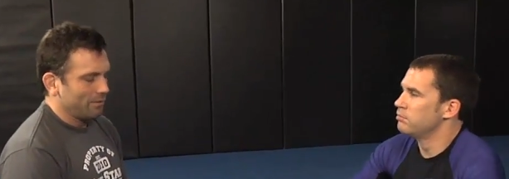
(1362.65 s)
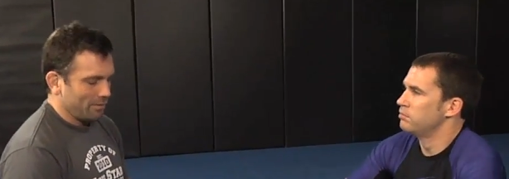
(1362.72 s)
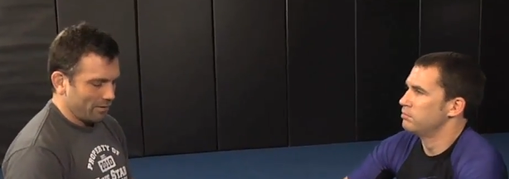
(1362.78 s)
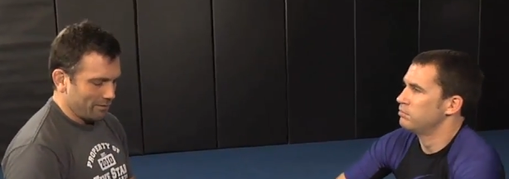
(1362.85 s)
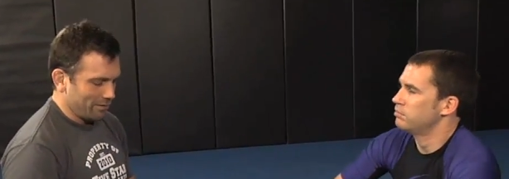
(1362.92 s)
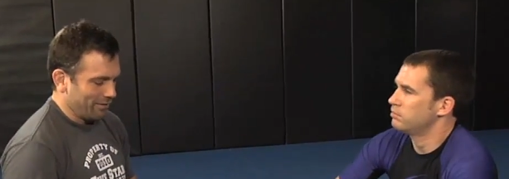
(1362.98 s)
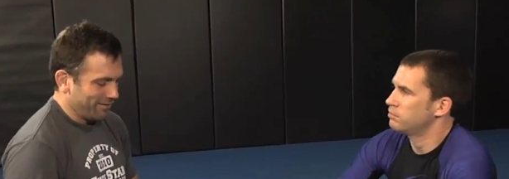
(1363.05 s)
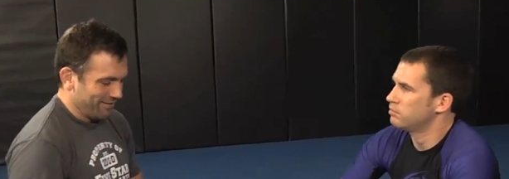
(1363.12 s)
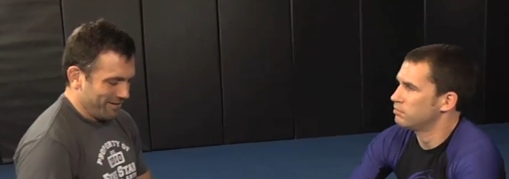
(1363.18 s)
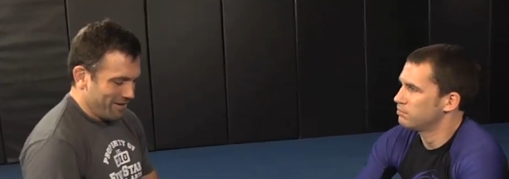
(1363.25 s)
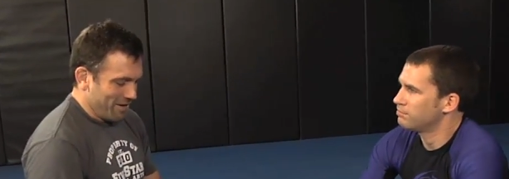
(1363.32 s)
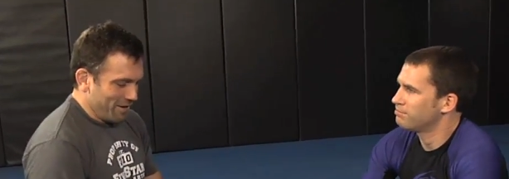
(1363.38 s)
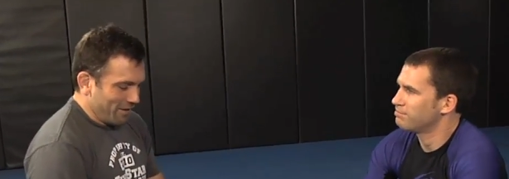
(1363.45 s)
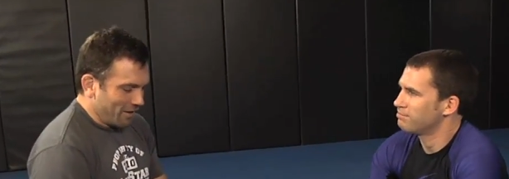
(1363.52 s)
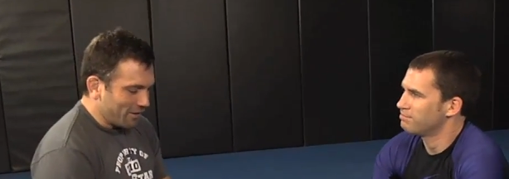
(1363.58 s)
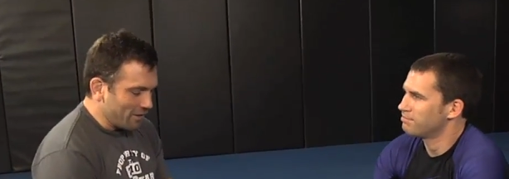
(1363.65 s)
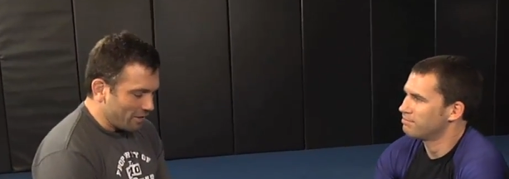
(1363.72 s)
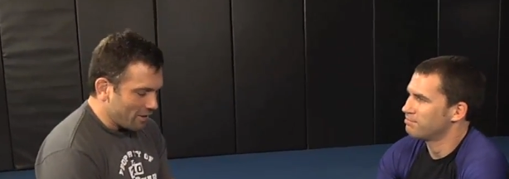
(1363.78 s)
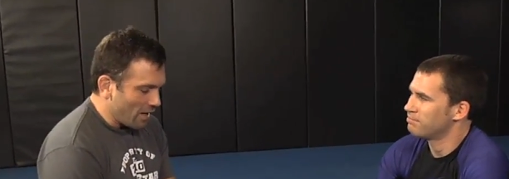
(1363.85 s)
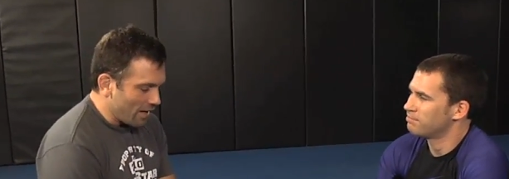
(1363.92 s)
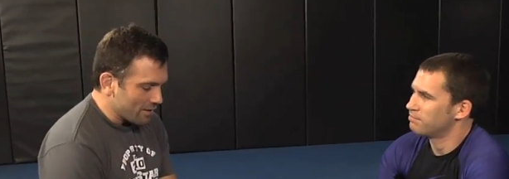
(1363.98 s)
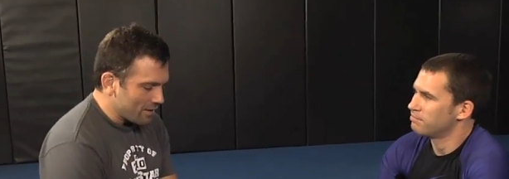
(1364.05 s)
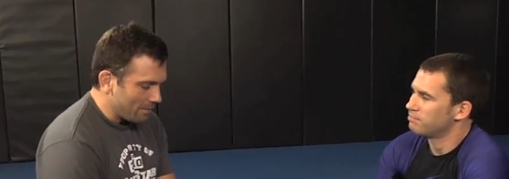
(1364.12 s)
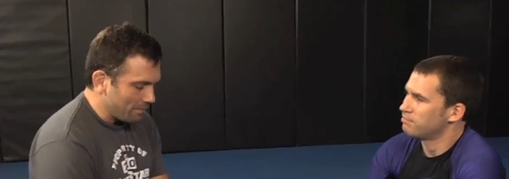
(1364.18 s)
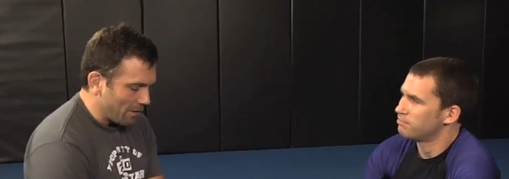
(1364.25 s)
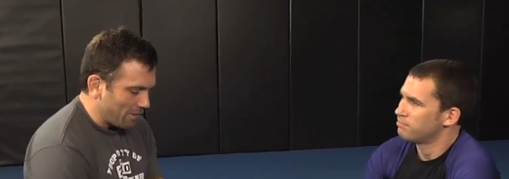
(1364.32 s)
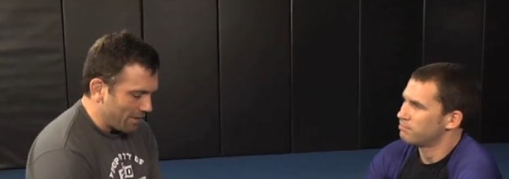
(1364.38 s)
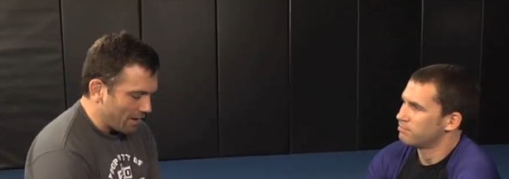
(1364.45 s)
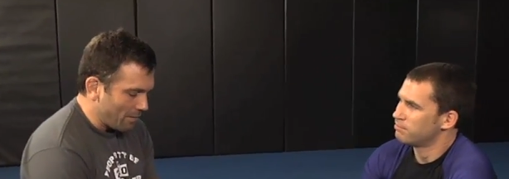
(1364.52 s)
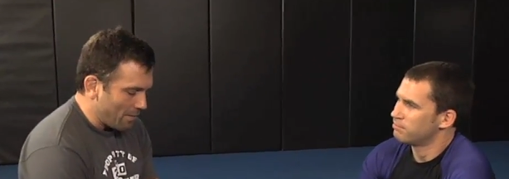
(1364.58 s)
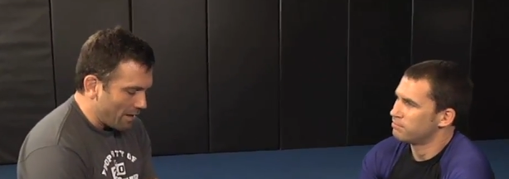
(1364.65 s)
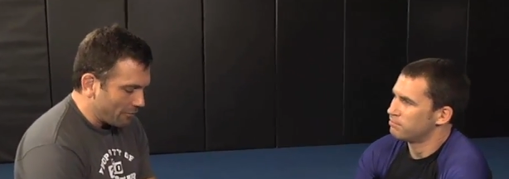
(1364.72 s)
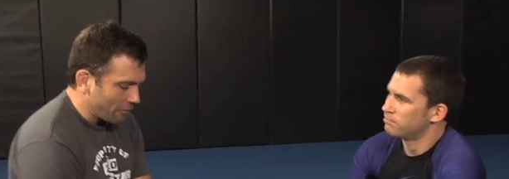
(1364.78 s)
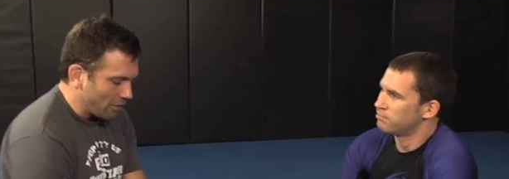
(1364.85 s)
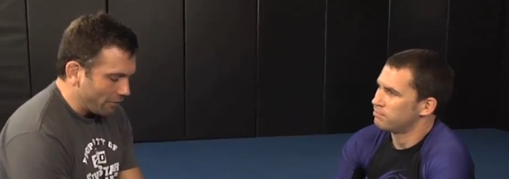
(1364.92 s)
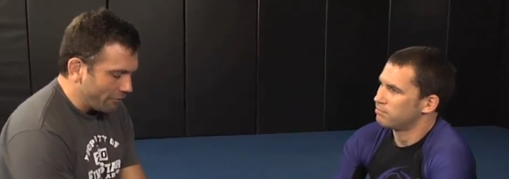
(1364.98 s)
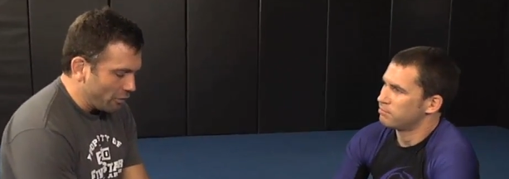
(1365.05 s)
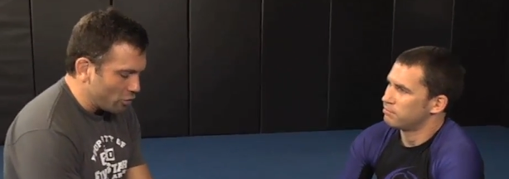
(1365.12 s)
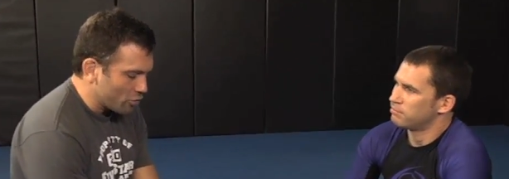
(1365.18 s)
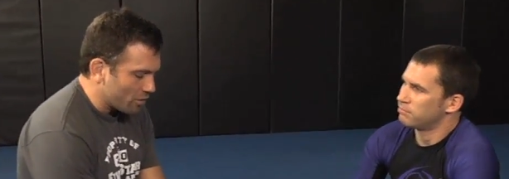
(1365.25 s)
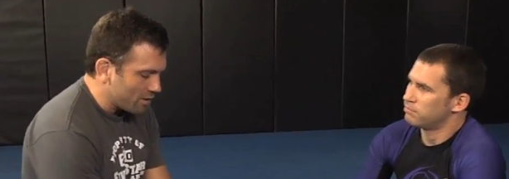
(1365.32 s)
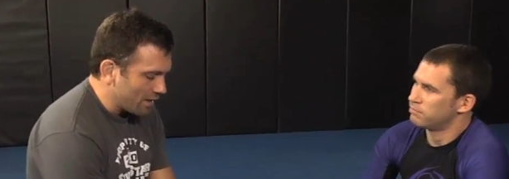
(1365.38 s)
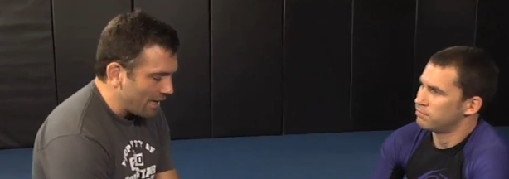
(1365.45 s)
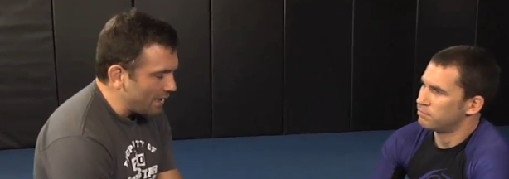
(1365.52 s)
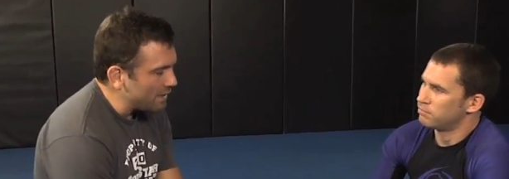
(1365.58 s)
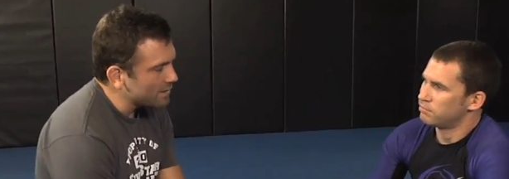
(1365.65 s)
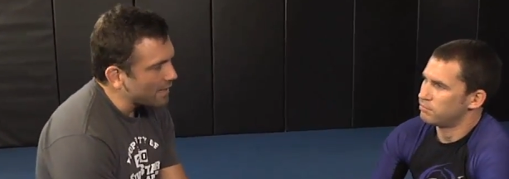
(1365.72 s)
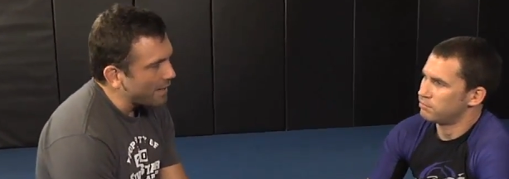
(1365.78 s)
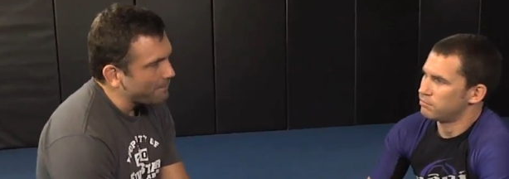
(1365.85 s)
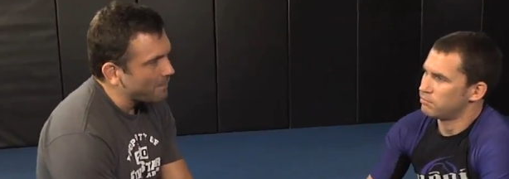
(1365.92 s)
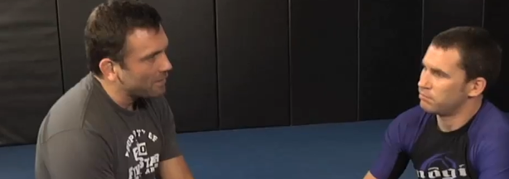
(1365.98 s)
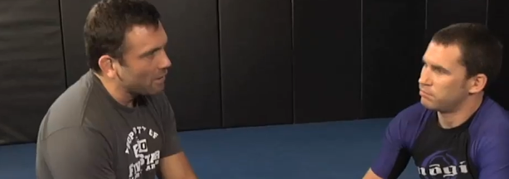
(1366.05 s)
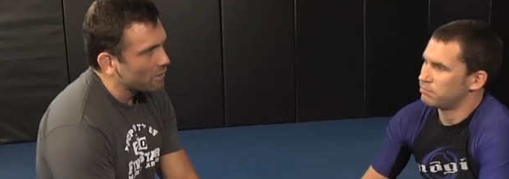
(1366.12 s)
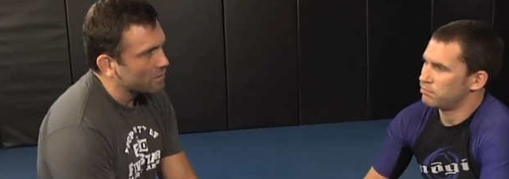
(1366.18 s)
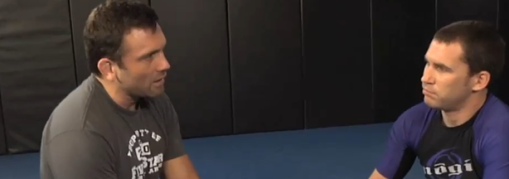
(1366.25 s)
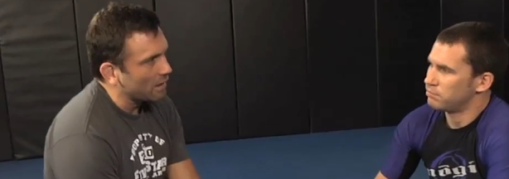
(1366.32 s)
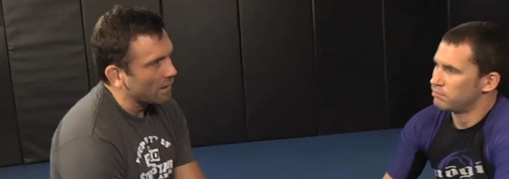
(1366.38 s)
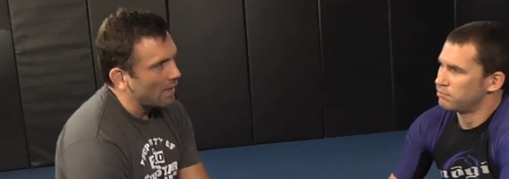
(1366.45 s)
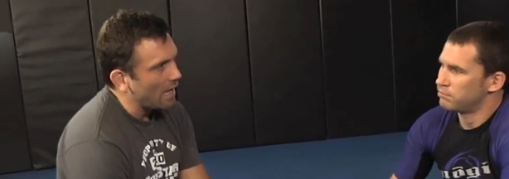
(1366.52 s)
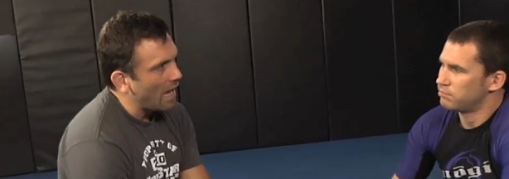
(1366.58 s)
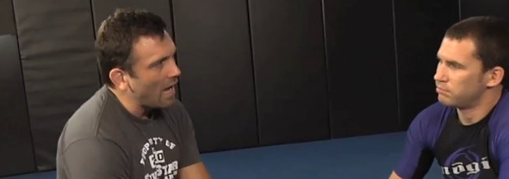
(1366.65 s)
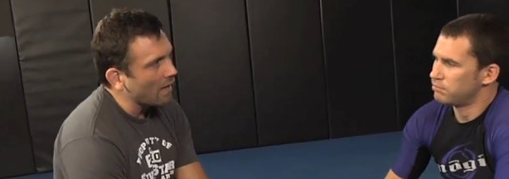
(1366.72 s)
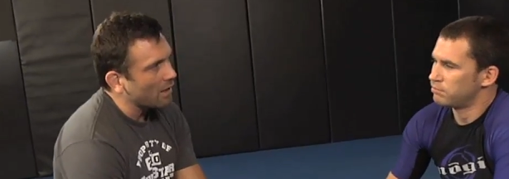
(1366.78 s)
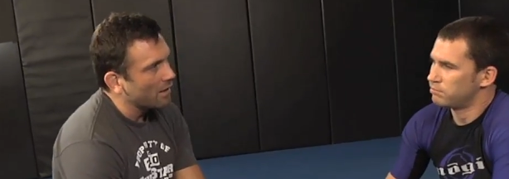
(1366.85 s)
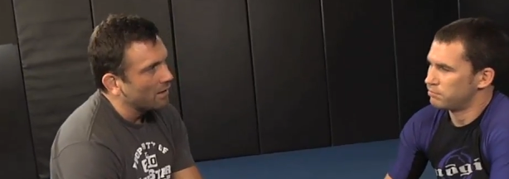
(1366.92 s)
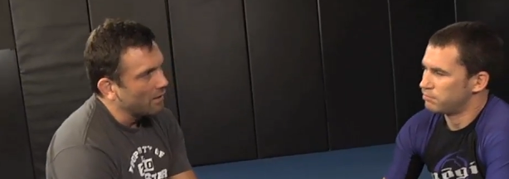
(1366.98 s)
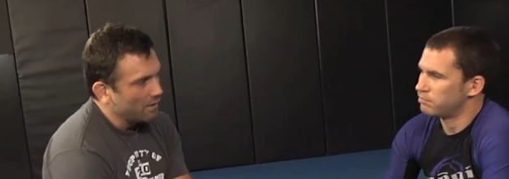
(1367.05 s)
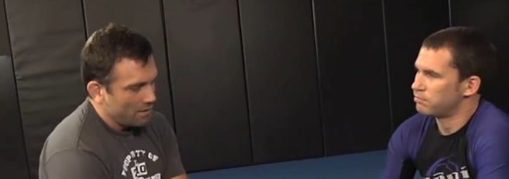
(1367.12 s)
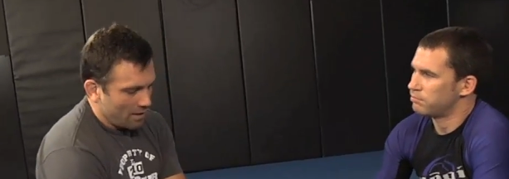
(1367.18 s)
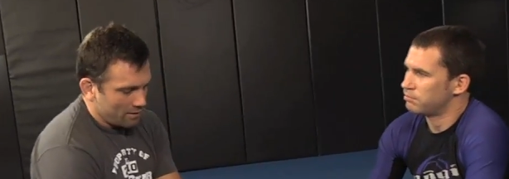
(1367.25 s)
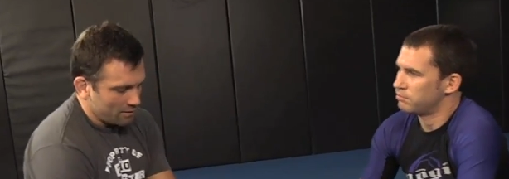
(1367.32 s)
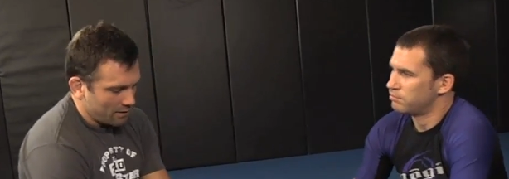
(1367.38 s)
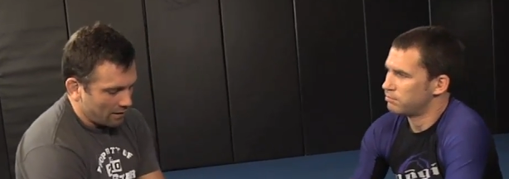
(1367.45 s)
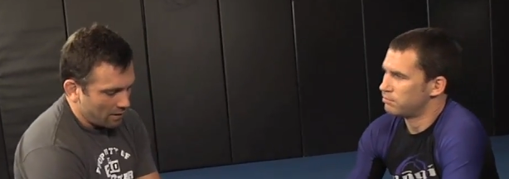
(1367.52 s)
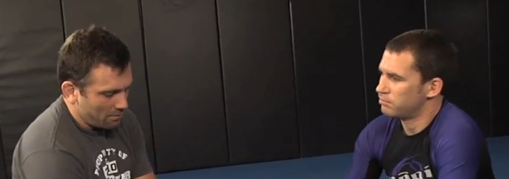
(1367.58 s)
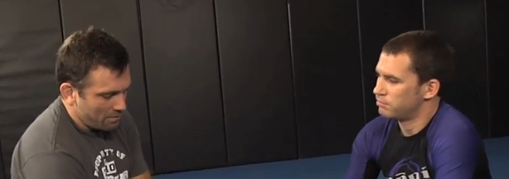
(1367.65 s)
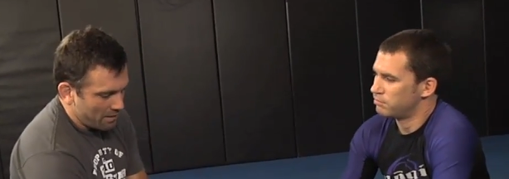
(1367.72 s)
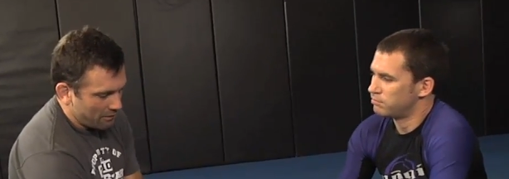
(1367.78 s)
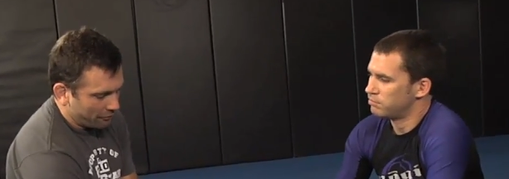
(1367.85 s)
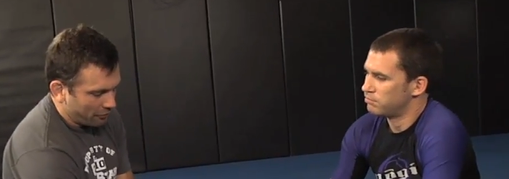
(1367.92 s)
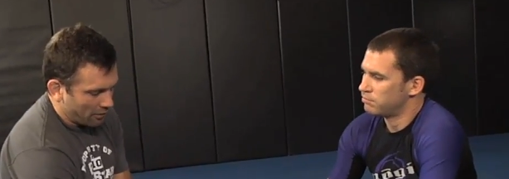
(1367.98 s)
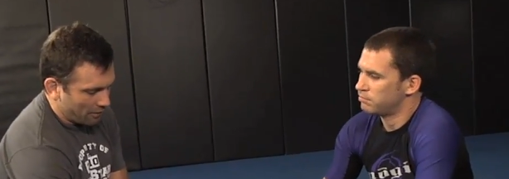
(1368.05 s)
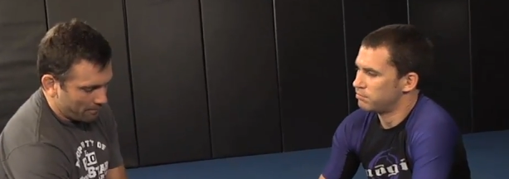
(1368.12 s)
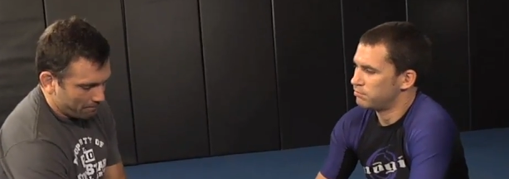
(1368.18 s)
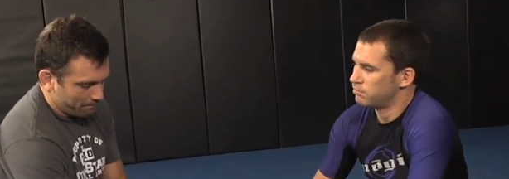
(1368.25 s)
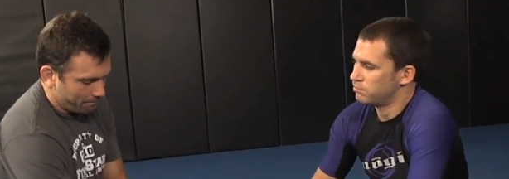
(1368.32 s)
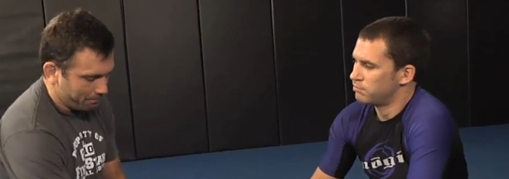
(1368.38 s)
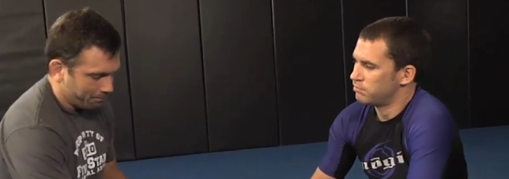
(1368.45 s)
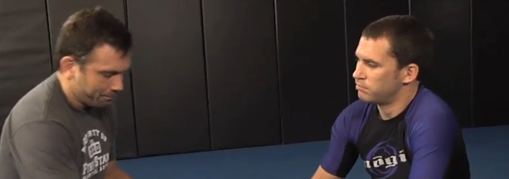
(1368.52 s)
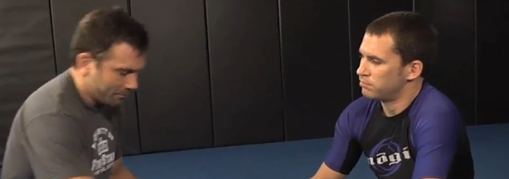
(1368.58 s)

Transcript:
Speaker 1: The, a good concept to think about for the future is anytime that there's a lock, it's gonna be from,